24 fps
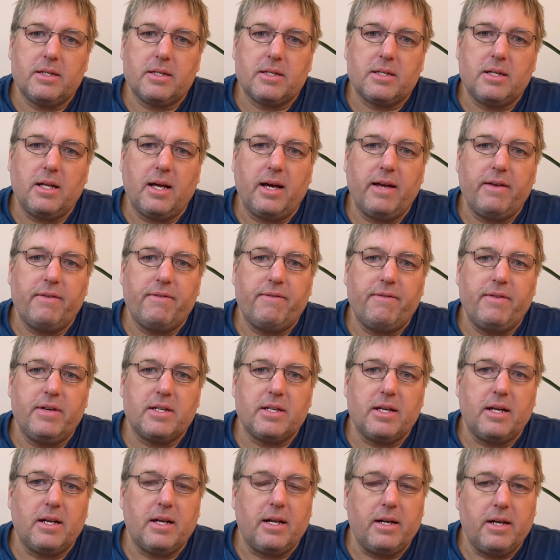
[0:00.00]

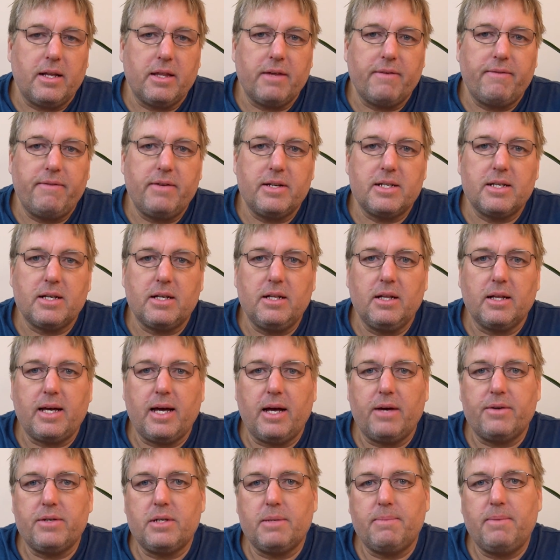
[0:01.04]
another physical
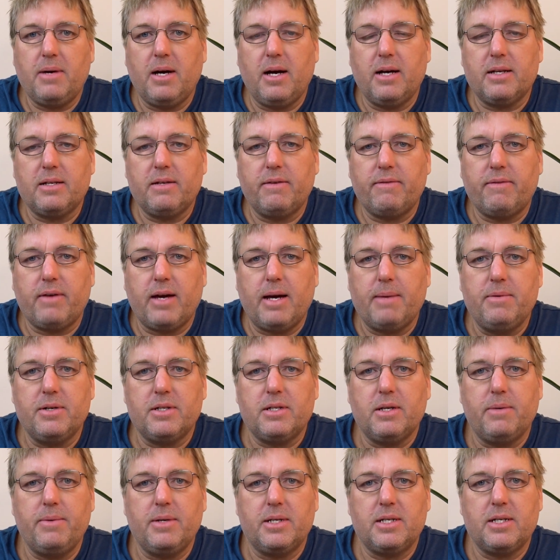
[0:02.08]
counterpart of
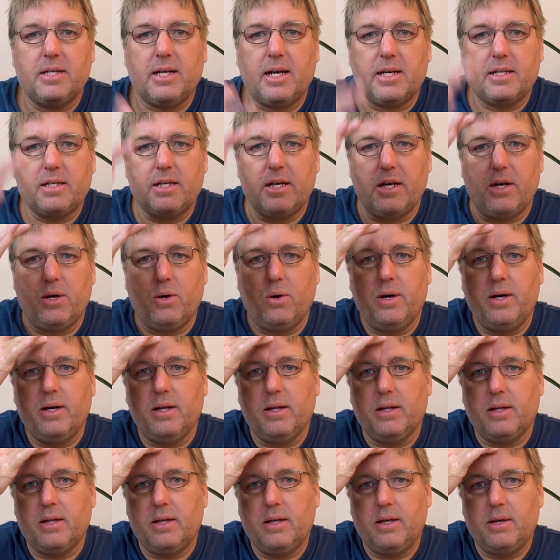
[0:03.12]
Amrita, which is actually an
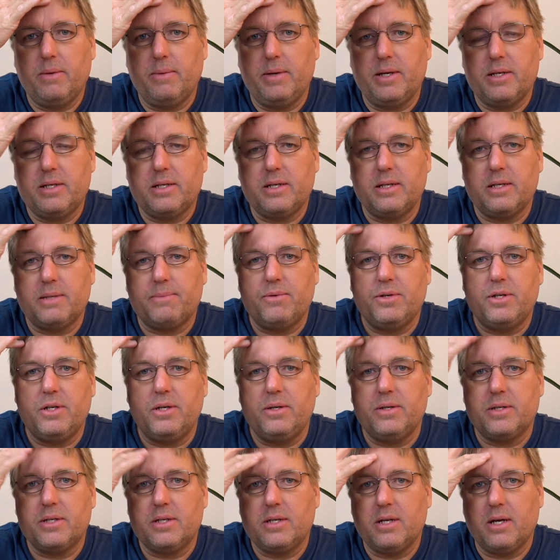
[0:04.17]
oil which is
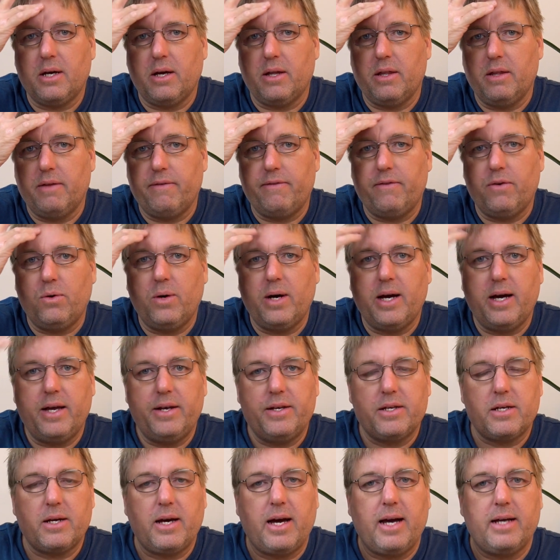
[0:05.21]
produced on the
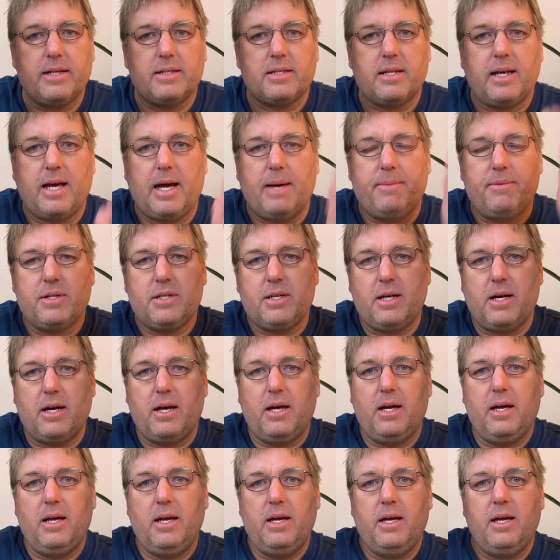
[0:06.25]
forehead. So as the
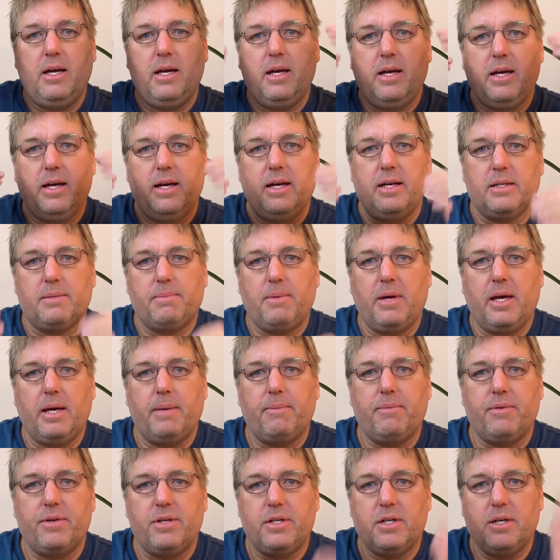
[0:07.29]
Amrita is
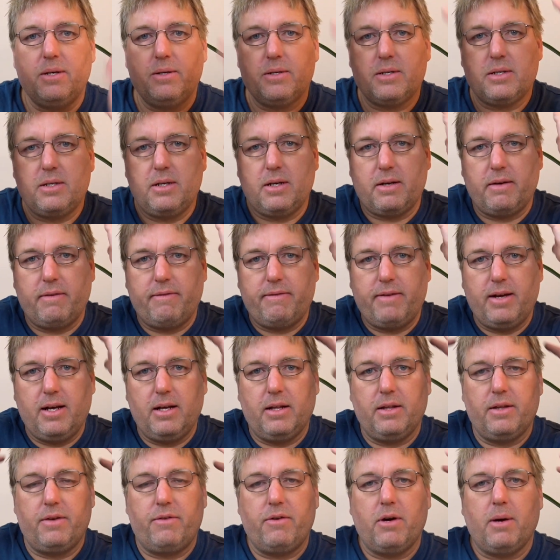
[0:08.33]
being produced, you can
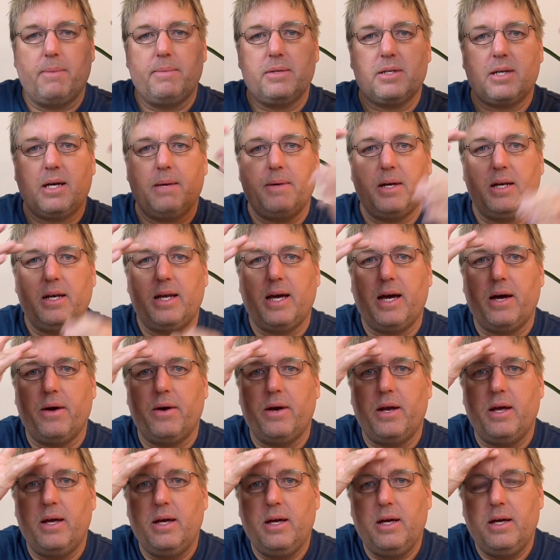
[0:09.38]
feel the drops coming
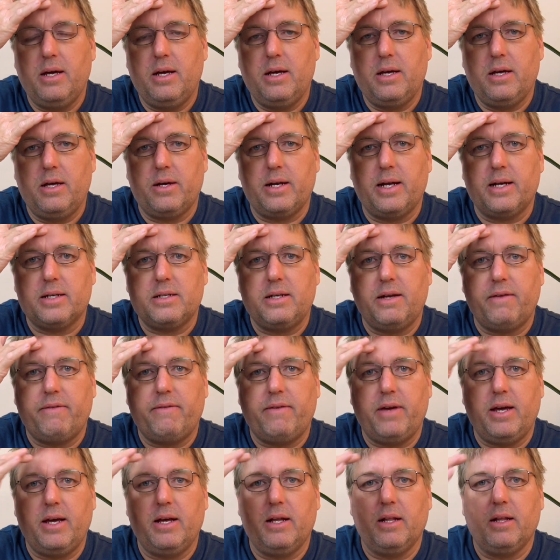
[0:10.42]
down. You can actually
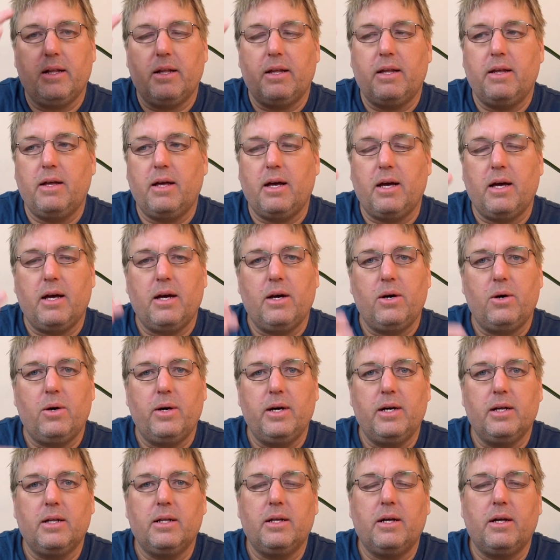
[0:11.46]
feel
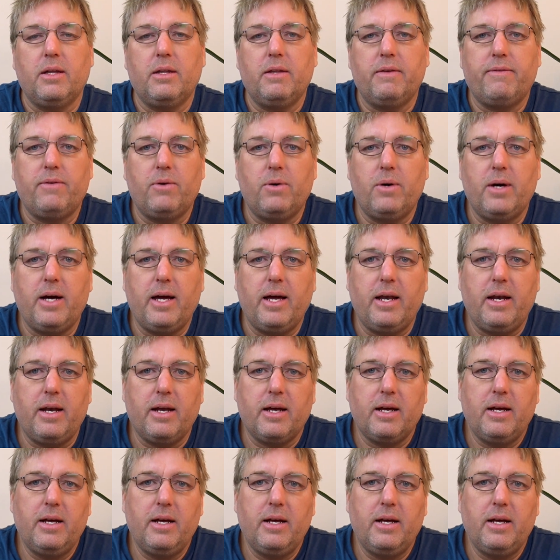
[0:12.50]
oil on the forehead.